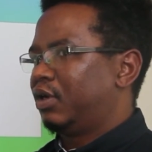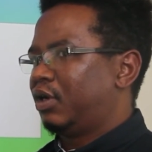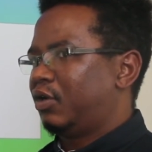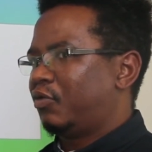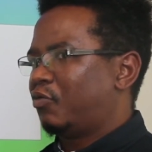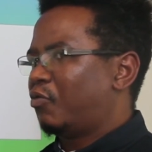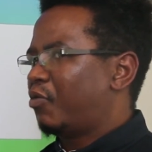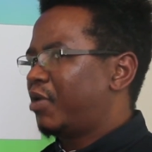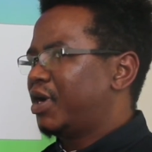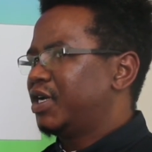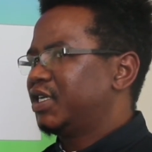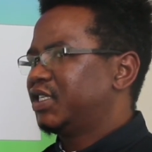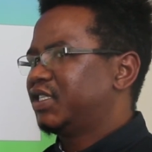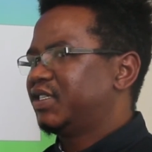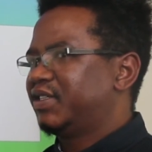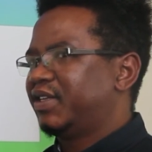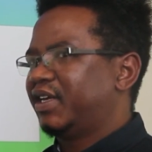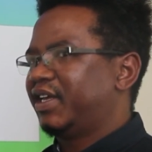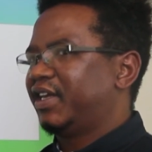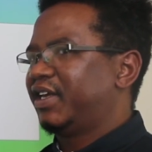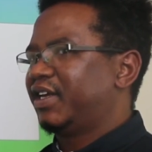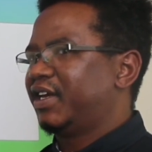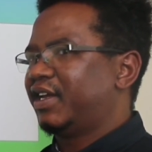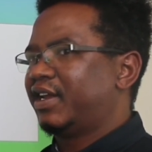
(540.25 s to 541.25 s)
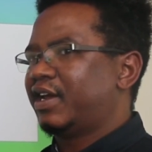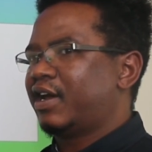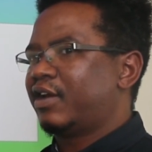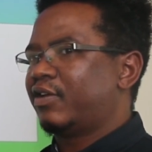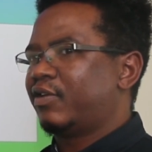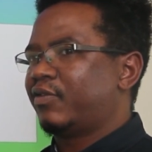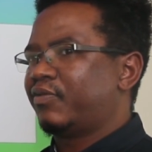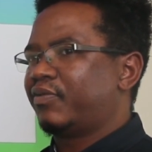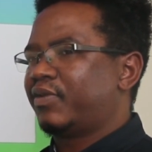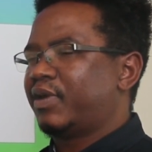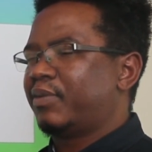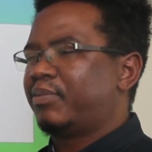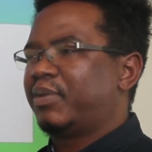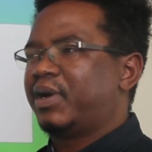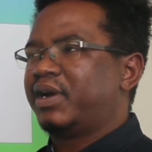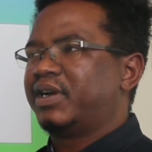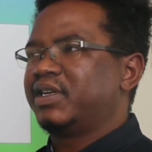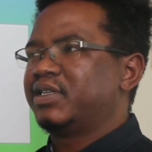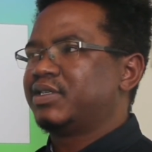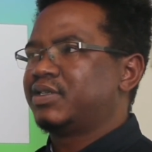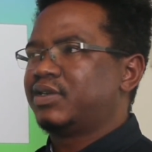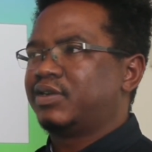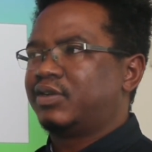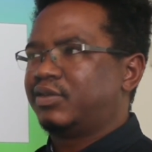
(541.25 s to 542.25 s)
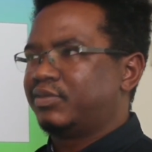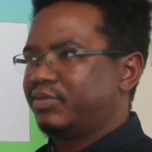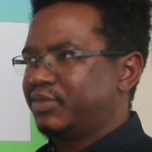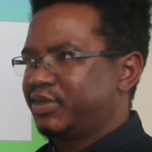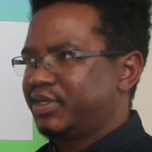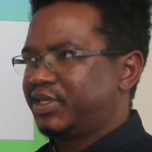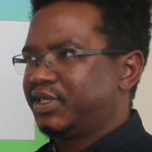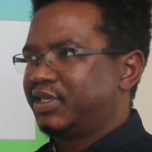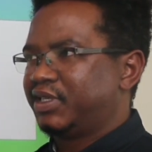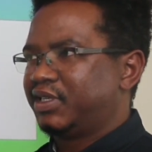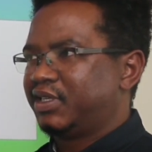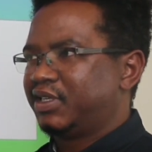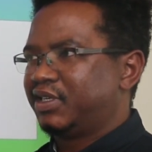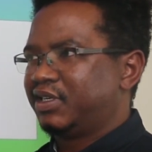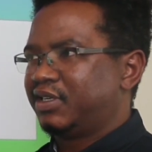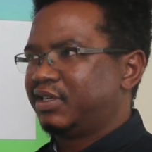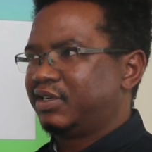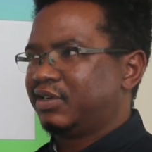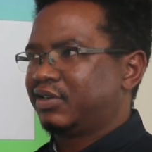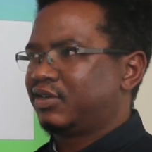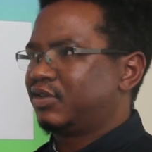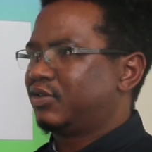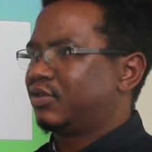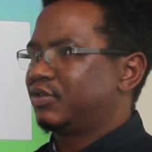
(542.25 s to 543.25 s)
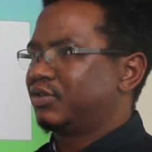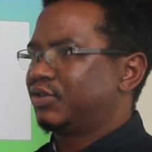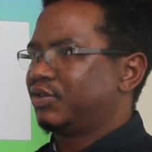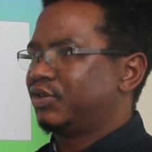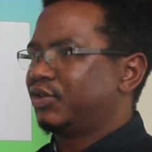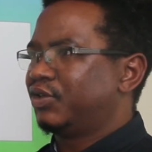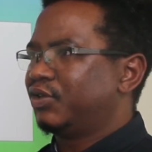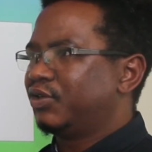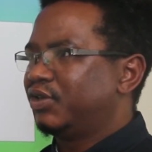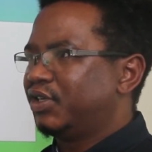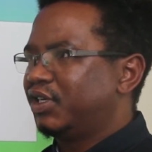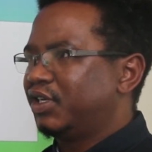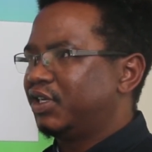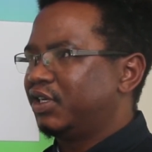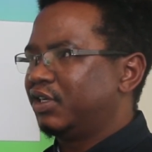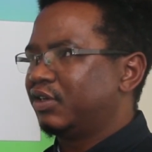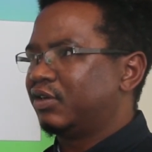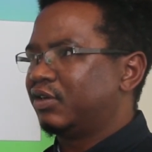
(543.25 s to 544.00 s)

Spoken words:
once they get out of their parents' homes, go to uni